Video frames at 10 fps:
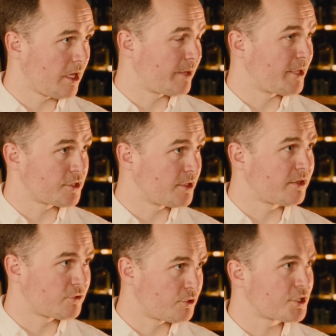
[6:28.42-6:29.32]
I imagine that
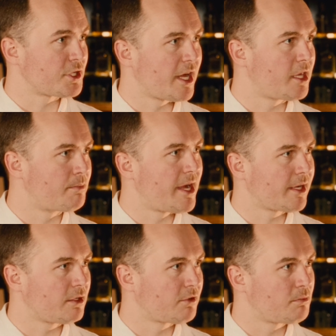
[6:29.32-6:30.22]
have traditionally held back
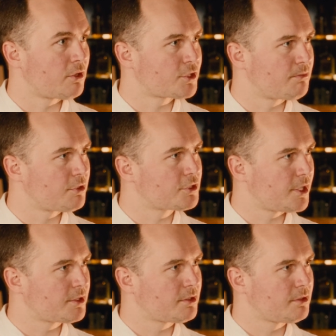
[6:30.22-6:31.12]
a lot of blockchain projects.